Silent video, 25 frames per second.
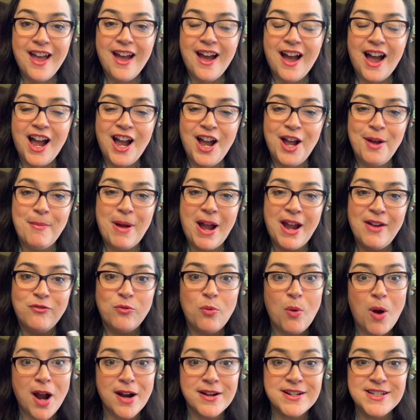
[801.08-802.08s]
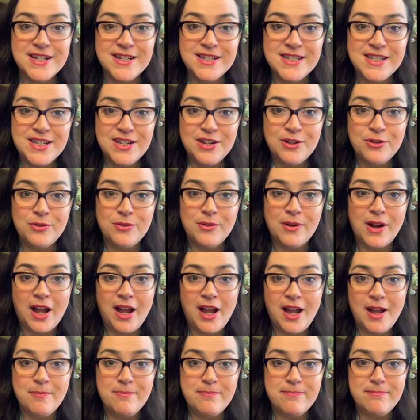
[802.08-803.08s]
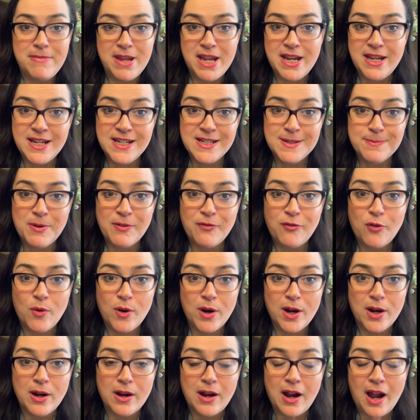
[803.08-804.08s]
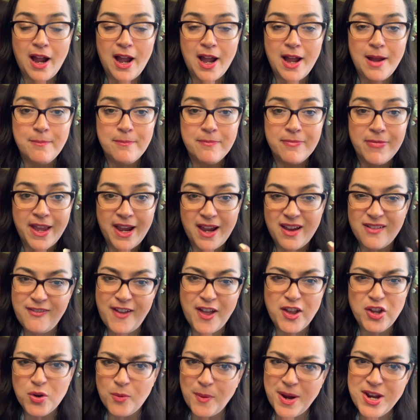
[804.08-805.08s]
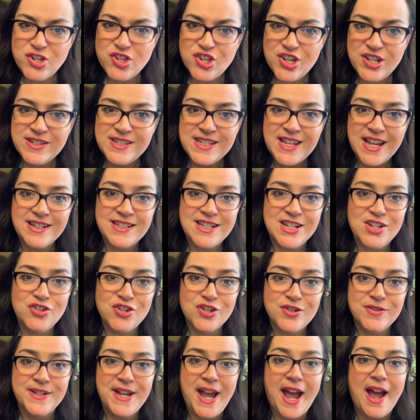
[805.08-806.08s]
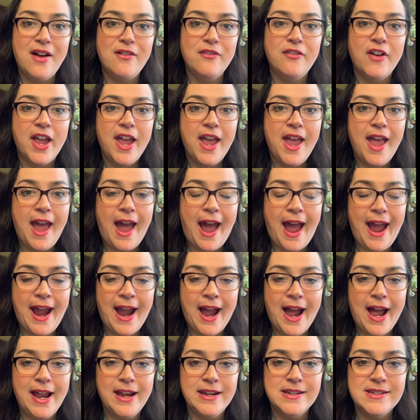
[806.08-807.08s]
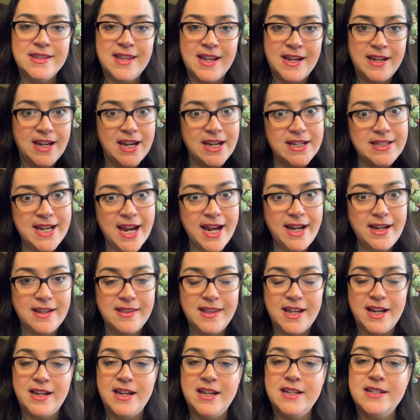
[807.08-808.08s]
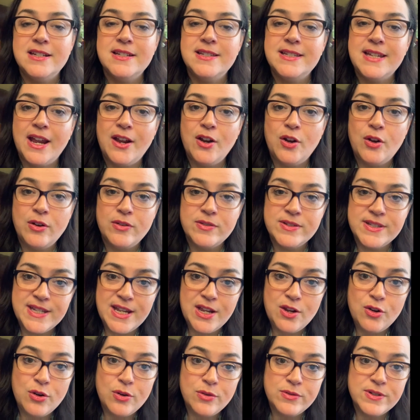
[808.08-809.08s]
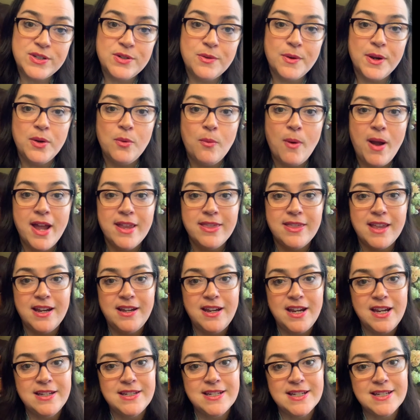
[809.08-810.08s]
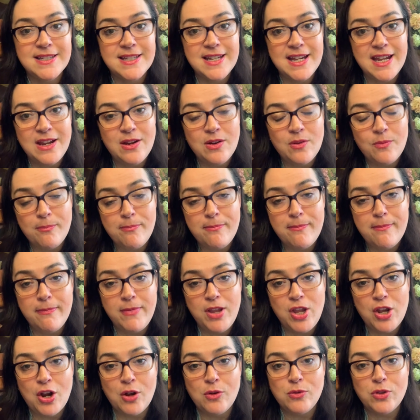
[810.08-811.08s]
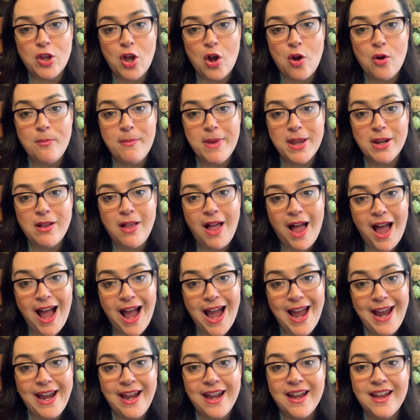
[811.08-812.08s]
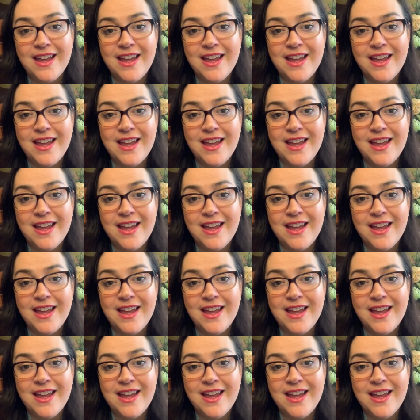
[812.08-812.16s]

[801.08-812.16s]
I've walked into meetings before, like evaluations that teachers have, and they need data. They need to see who's doing what. They need to see, low, middle, high.